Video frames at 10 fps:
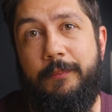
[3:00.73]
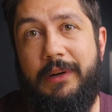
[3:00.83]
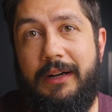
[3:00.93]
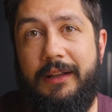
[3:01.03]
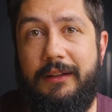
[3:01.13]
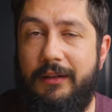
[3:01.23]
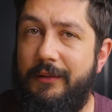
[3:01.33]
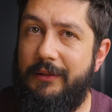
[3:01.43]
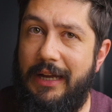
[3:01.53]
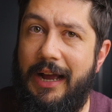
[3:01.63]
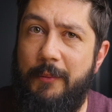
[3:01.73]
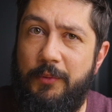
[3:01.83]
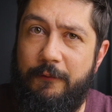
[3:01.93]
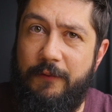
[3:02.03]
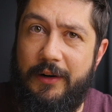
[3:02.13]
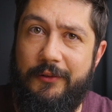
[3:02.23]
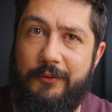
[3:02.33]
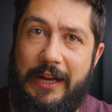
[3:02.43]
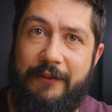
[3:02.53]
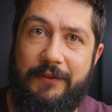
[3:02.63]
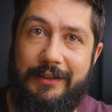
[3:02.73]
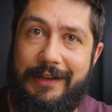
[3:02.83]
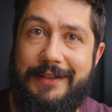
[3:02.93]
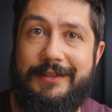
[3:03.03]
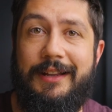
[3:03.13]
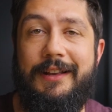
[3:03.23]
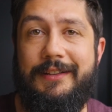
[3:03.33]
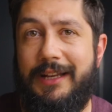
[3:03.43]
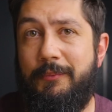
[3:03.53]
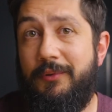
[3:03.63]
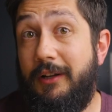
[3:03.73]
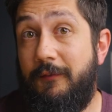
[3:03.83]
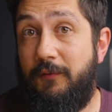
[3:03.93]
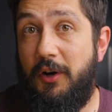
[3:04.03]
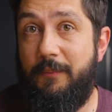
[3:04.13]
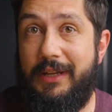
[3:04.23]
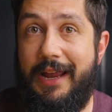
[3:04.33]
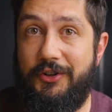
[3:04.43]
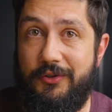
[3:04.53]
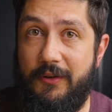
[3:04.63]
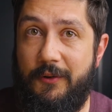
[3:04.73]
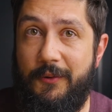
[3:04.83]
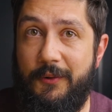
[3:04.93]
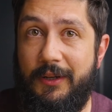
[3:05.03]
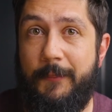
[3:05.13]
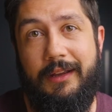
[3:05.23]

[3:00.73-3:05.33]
but yeah, I prefer to have the test separate from the actual code.